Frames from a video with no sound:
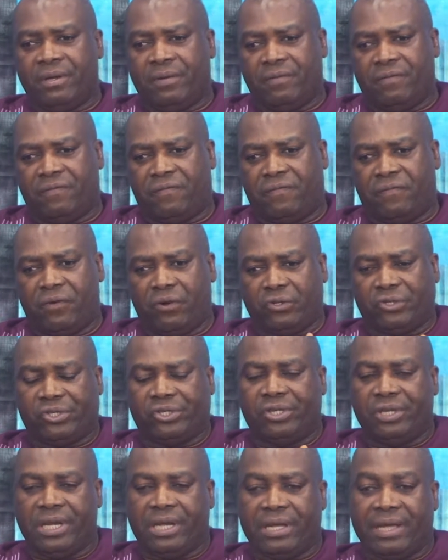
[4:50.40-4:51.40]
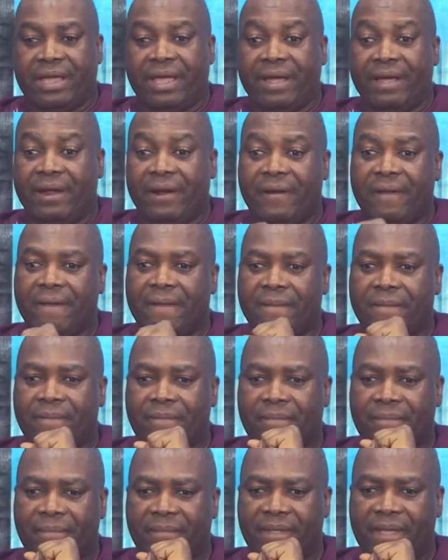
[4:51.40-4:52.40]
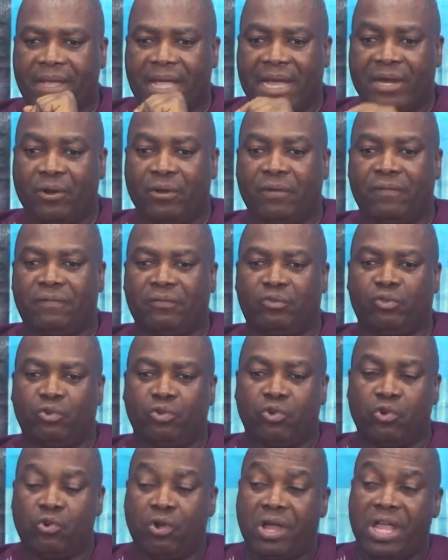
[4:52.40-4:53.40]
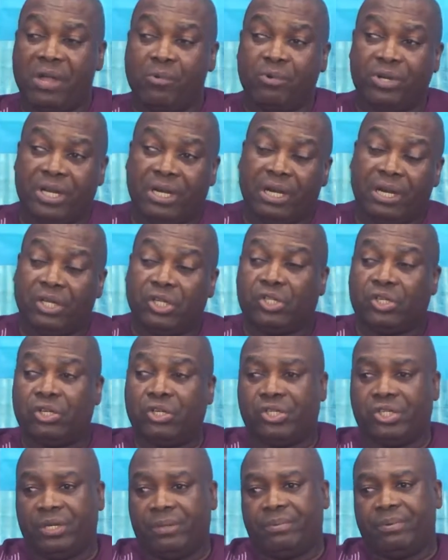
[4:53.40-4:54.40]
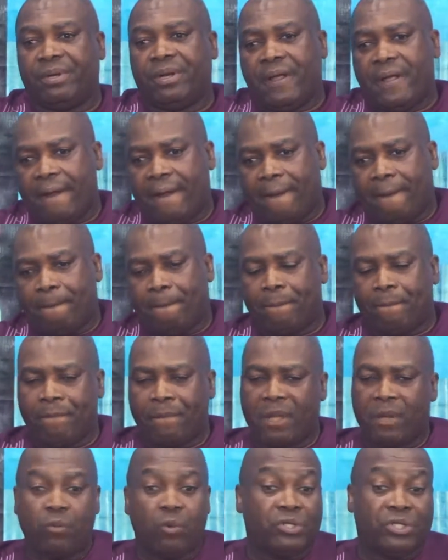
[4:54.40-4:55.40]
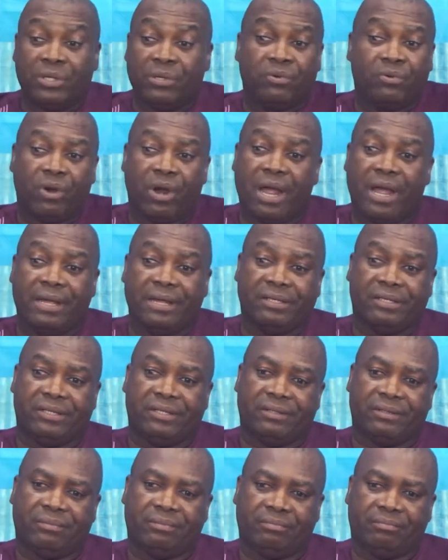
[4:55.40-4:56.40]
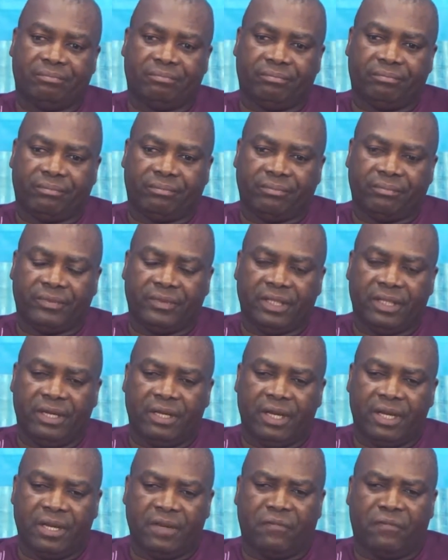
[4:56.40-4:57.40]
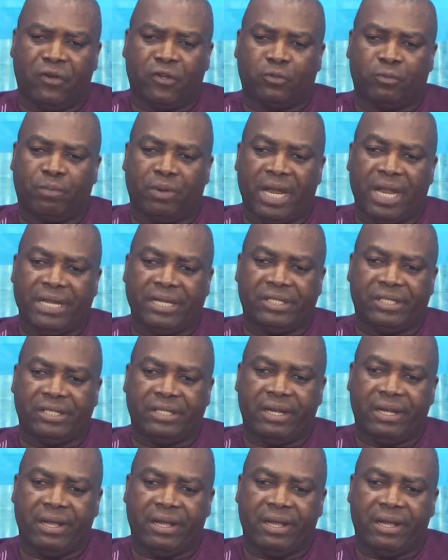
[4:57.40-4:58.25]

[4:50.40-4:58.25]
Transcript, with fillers: force the girl kind of to go ahead with the relationship wasn't right. In the first place,